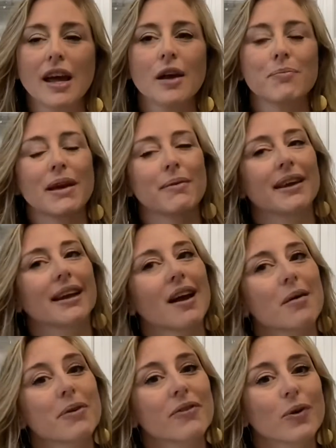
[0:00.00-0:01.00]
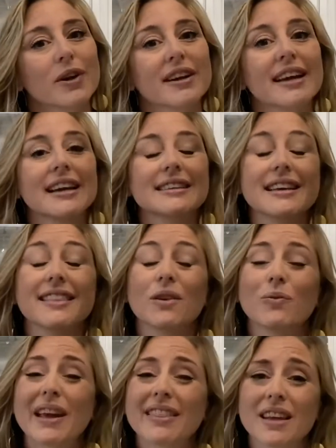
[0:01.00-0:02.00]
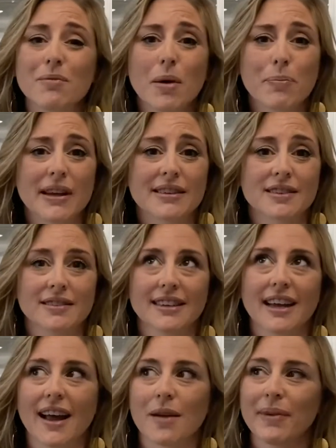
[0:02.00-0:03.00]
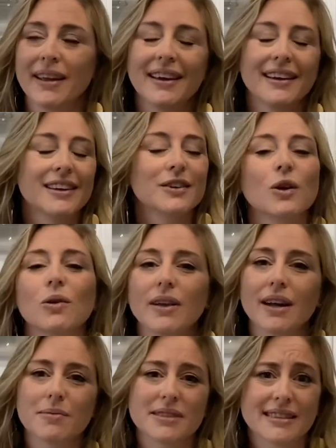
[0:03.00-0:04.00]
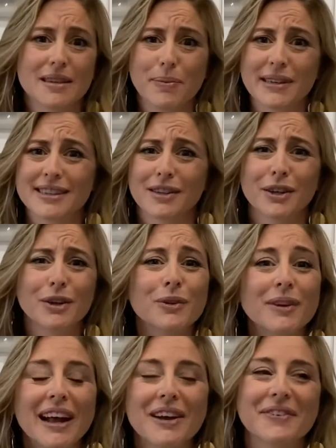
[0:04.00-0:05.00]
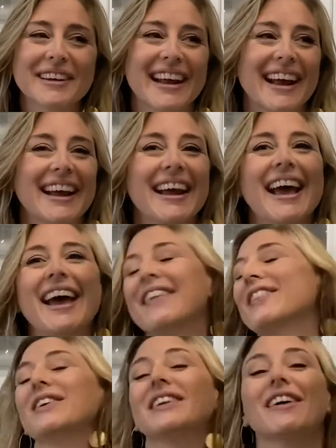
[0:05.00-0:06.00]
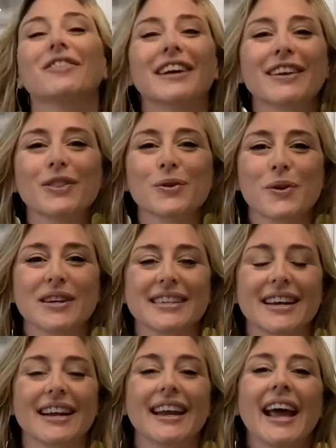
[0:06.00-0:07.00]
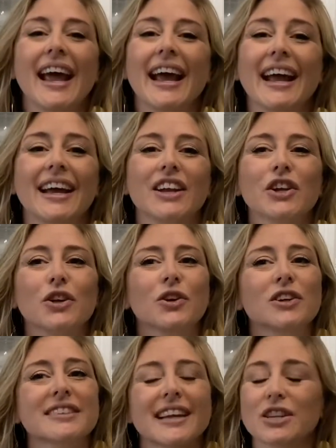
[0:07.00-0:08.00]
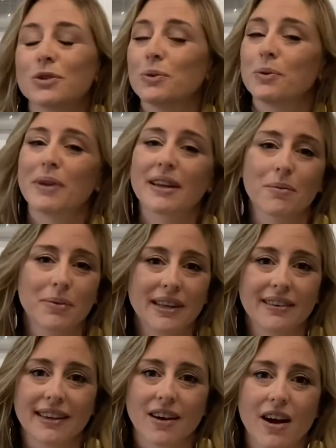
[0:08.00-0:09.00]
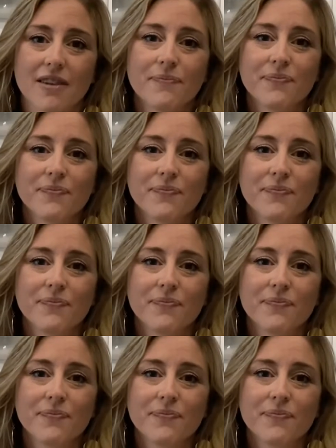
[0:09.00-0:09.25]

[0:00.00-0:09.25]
Maybe get up before your kids and then wake them up at a certain time. Don't let them sleep until noon every day. They'll never get the work done and your schedule will be completely off.